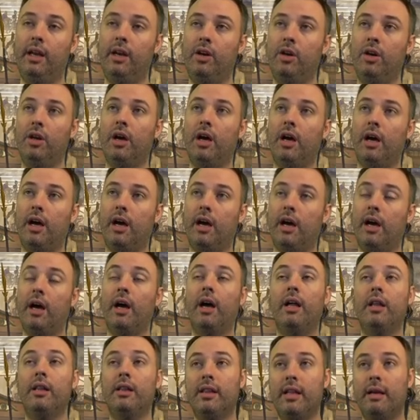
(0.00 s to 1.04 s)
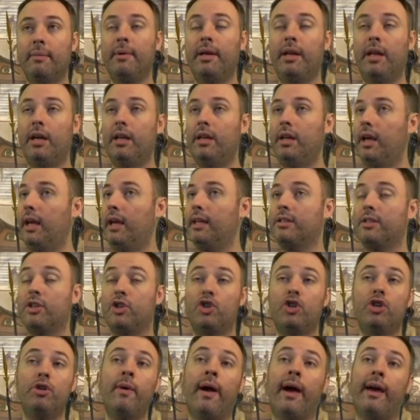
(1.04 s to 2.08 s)
In uh, limited,
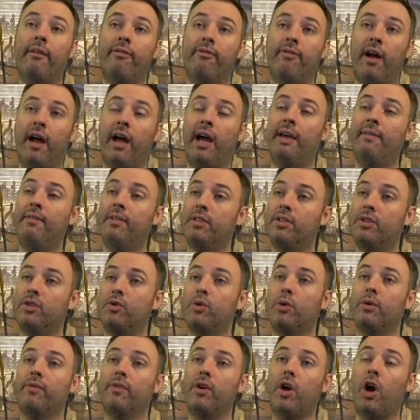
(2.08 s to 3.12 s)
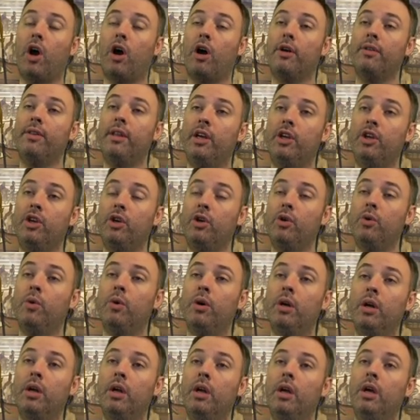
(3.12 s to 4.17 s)
it's a two out of five. It's the sort of card that
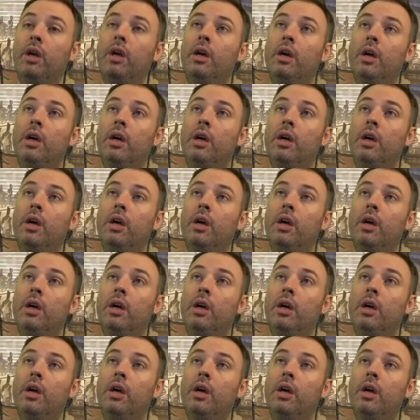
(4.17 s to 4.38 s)
you